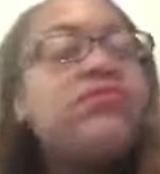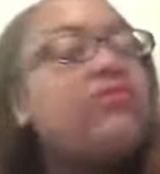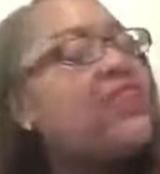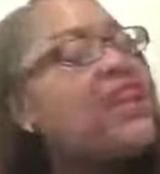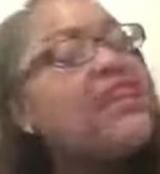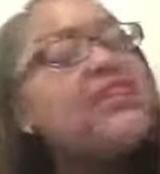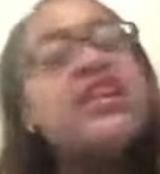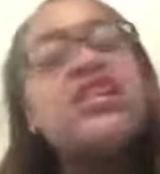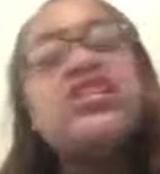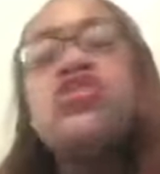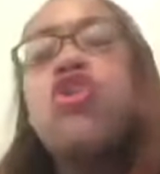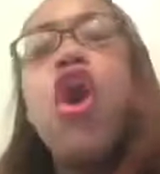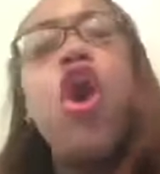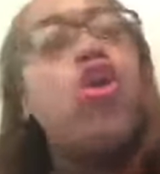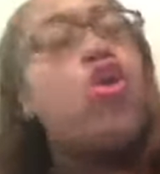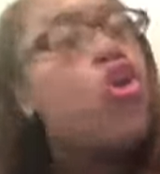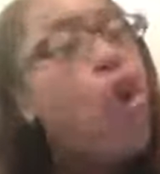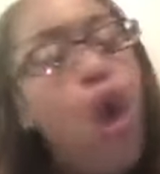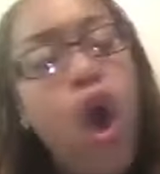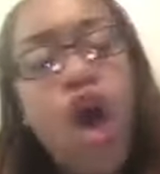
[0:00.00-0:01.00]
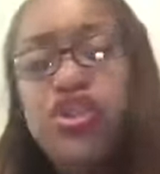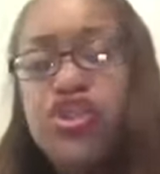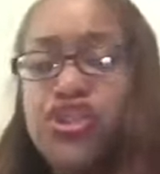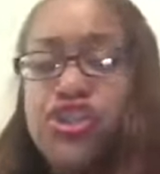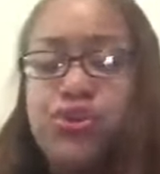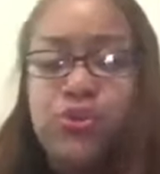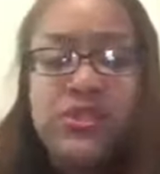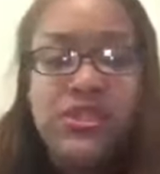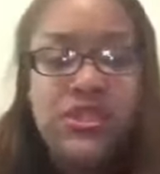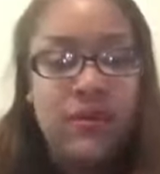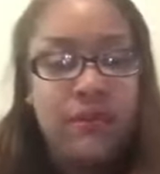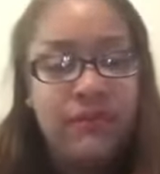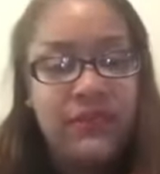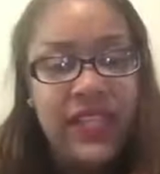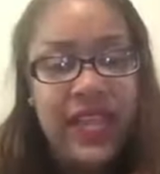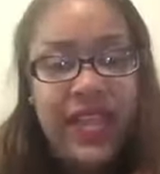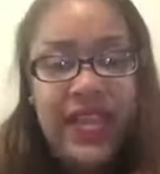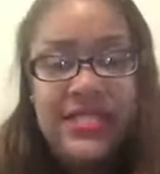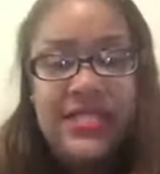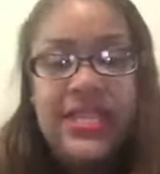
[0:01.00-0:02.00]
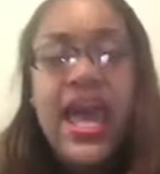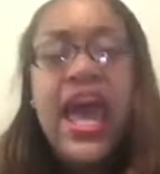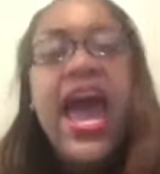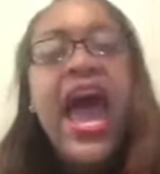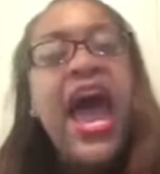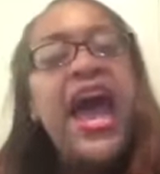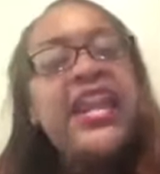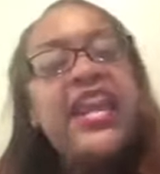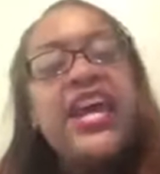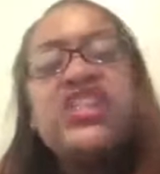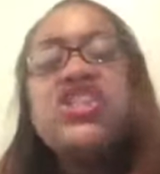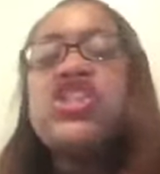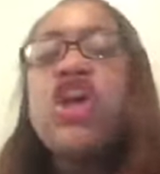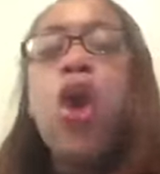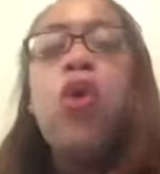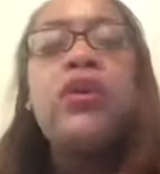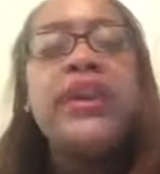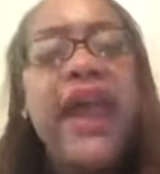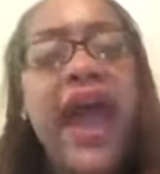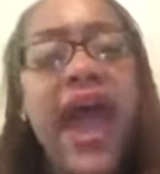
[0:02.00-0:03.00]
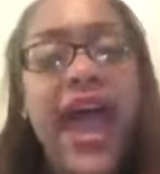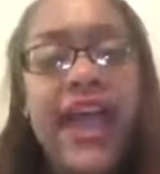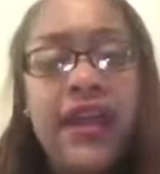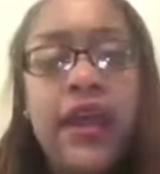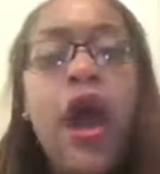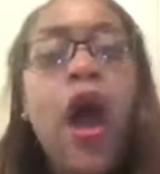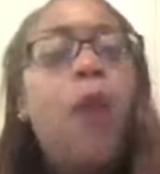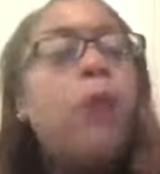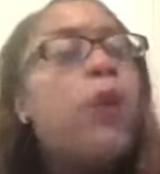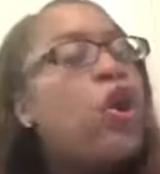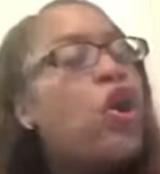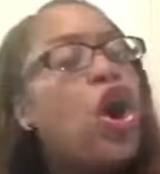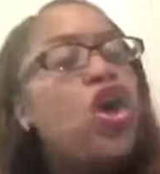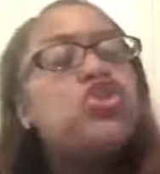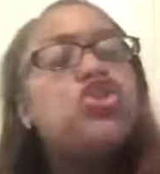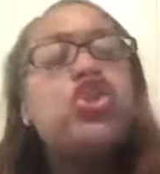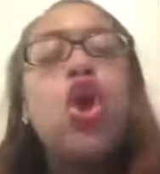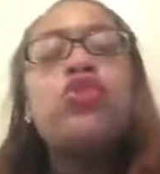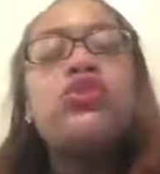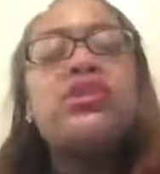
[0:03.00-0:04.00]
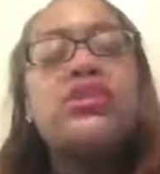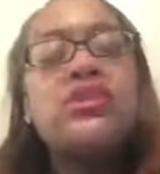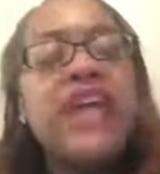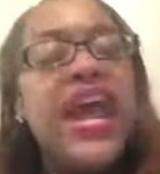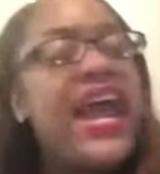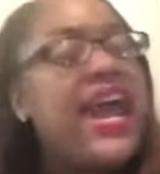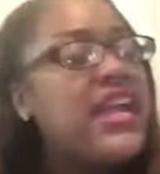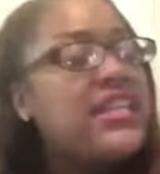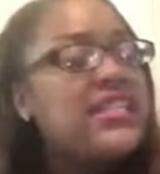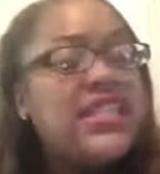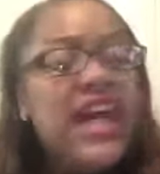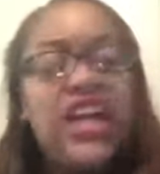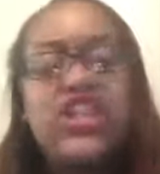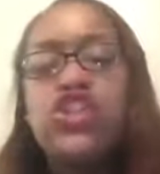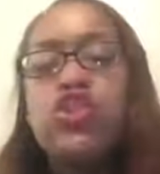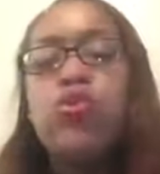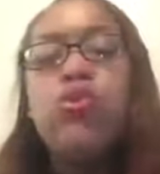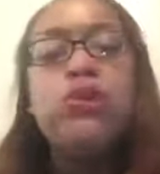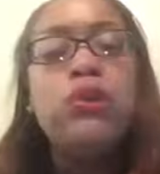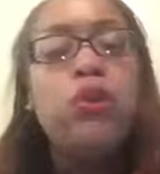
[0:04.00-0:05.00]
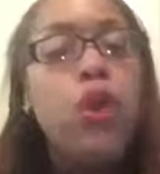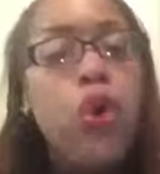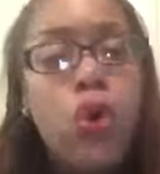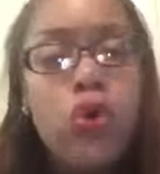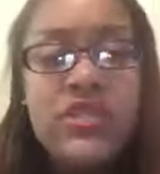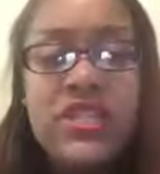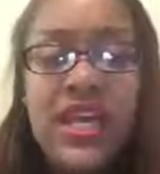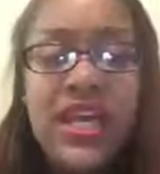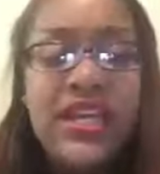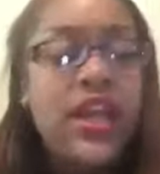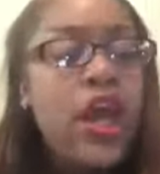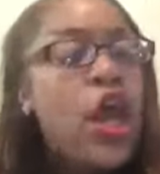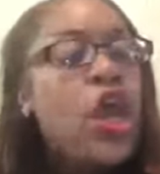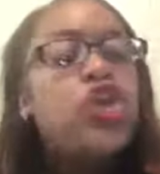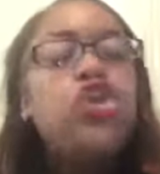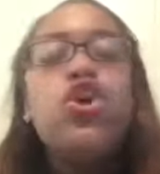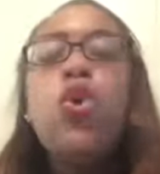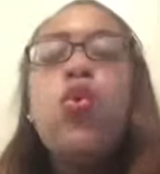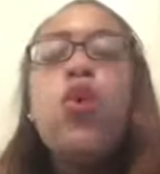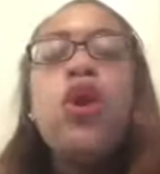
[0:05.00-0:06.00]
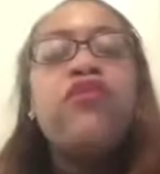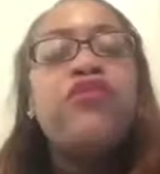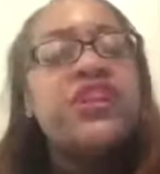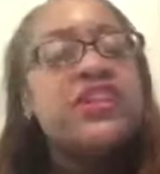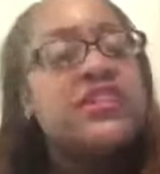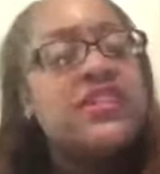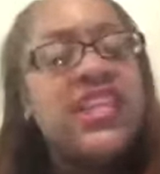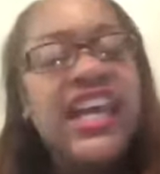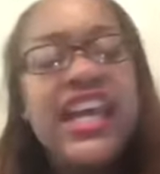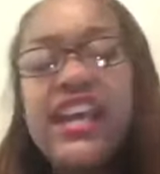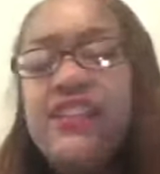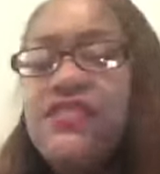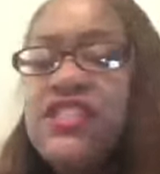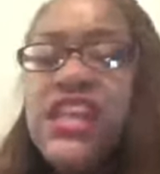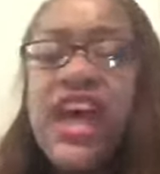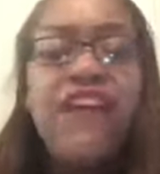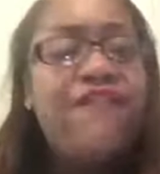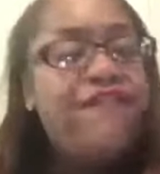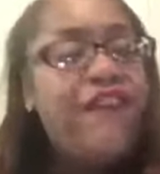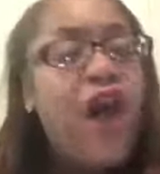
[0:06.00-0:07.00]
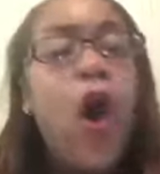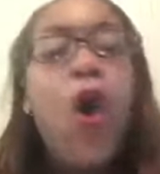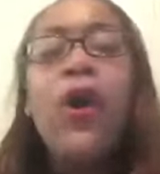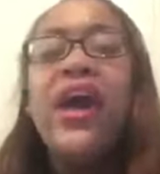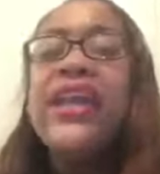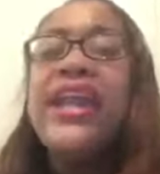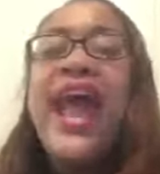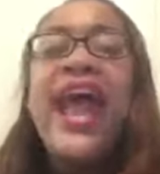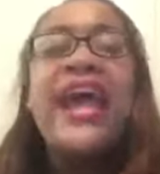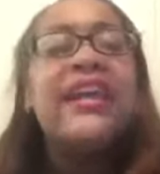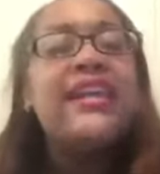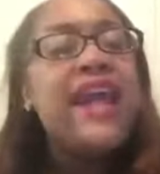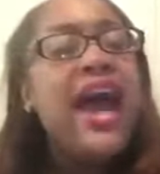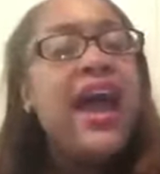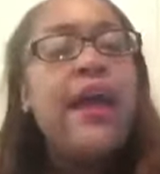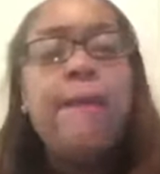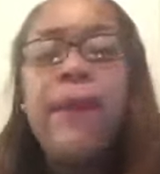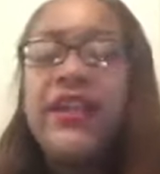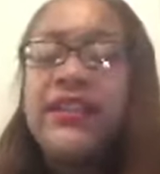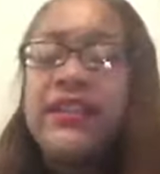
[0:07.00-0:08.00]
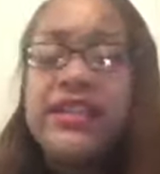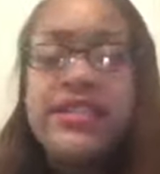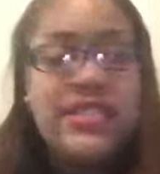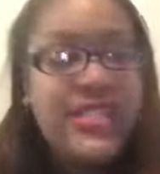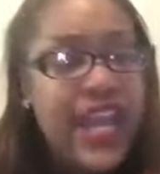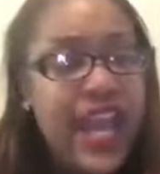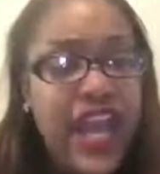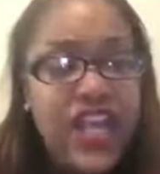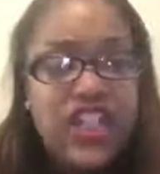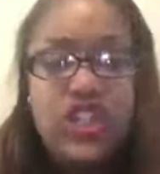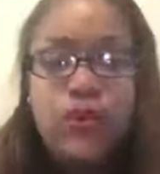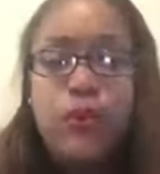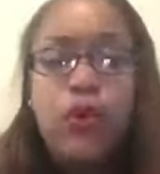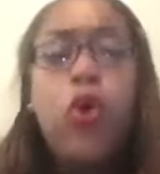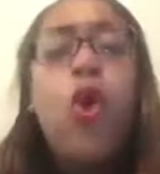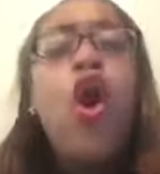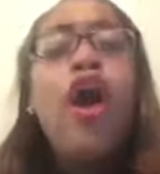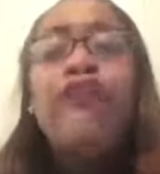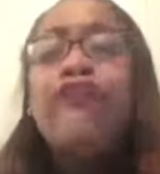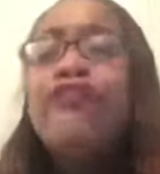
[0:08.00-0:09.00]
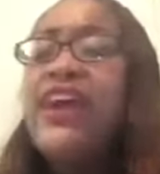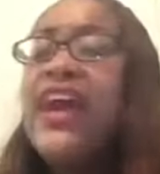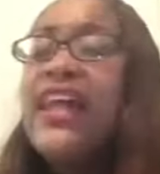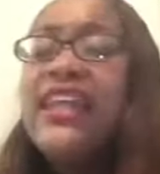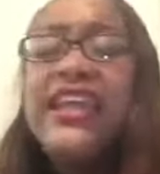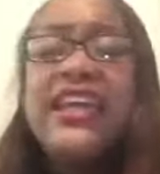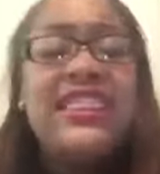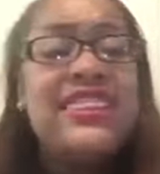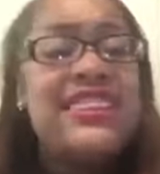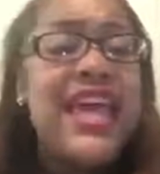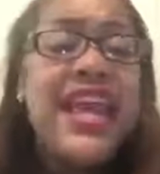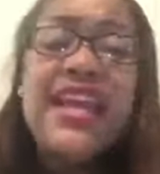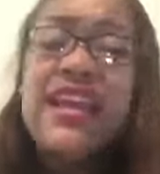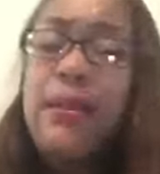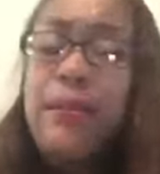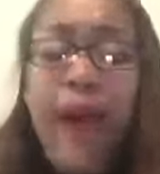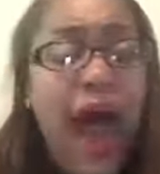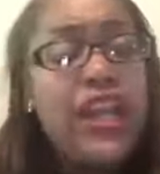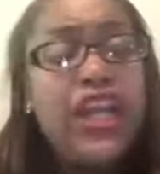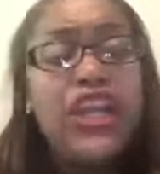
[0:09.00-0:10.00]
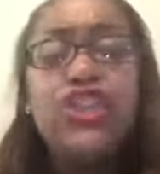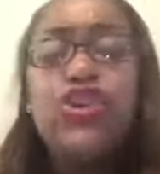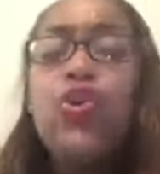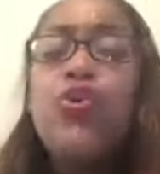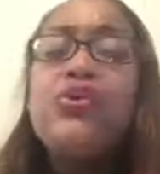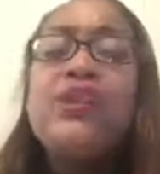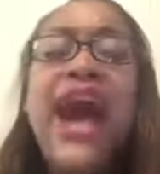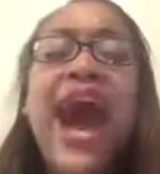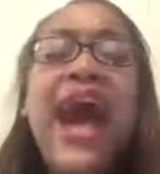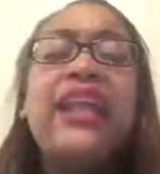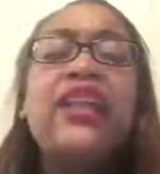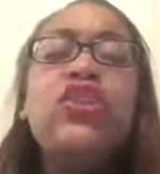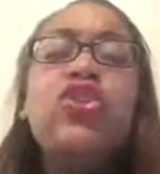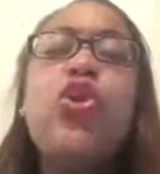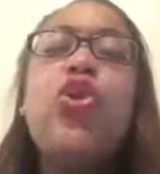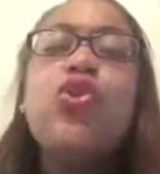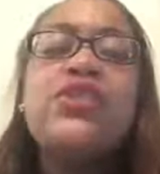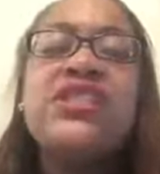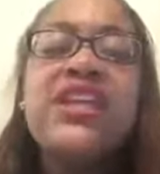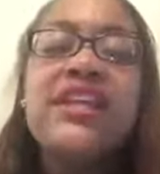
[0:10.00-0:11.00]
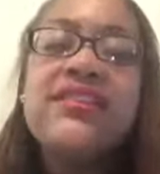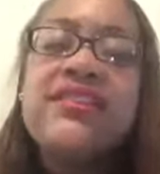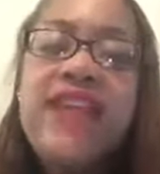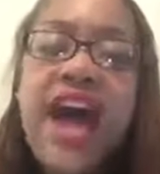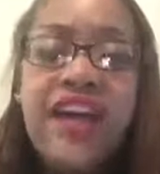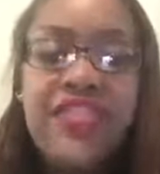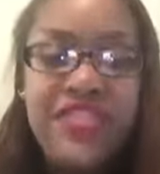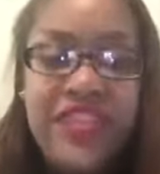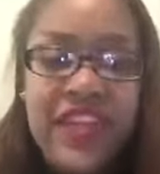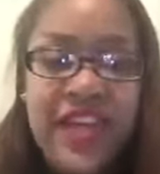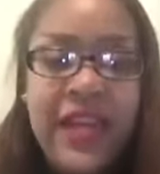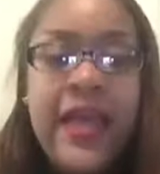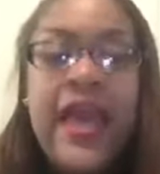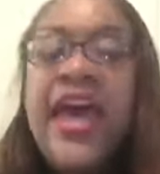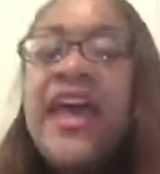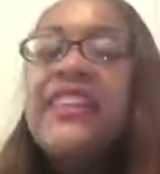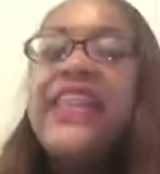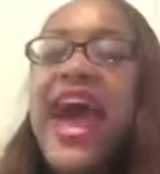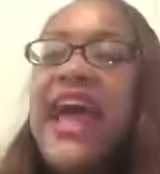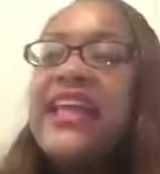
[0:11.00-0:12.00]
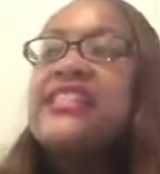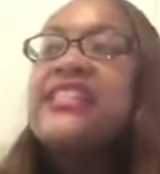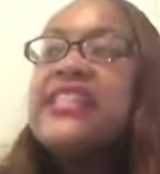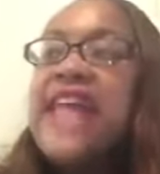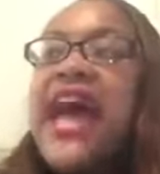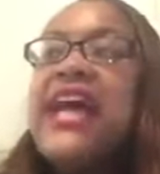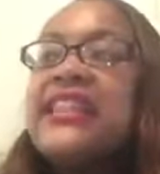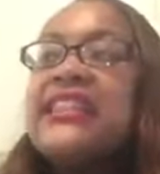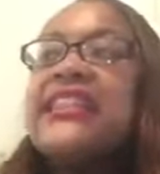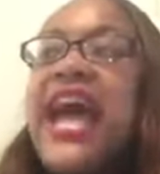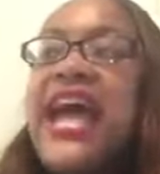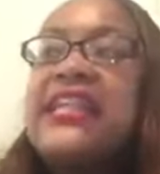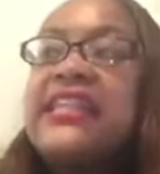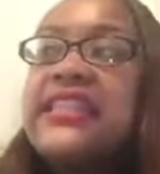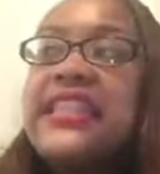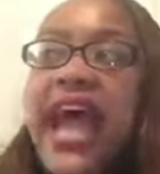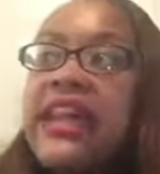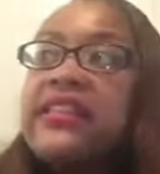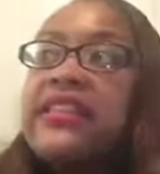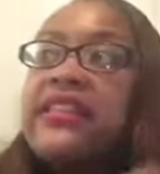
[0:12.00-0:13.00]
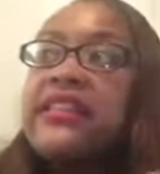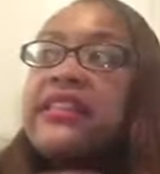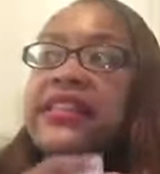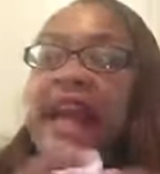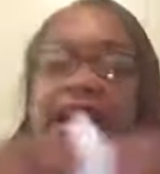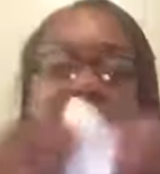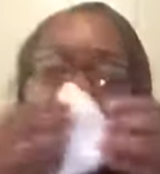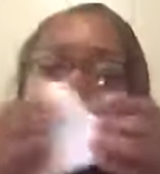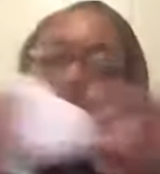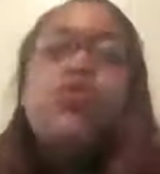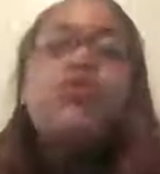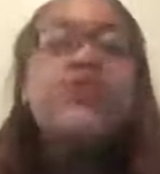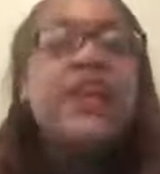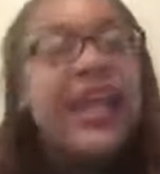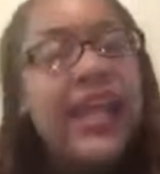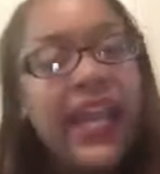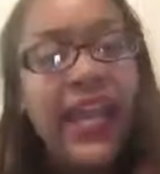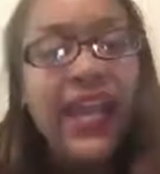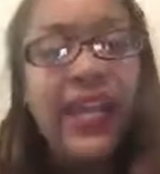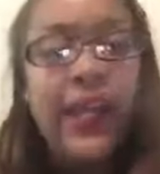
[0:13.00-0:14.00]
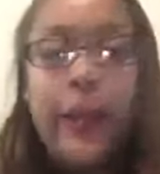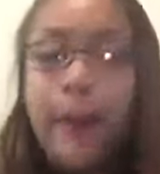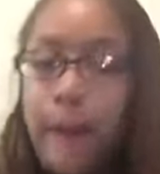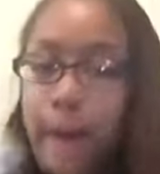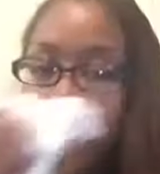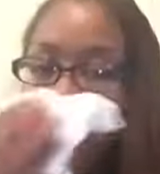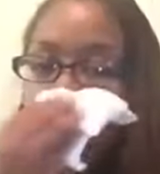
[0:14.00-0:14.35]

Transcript: And it's going to cost you some things. And it's okay because those things that you losing, you will receive tenfold. It ain't nothing but the tangible. Really think about it. You are not losing nothing that, that, that, that, that you need.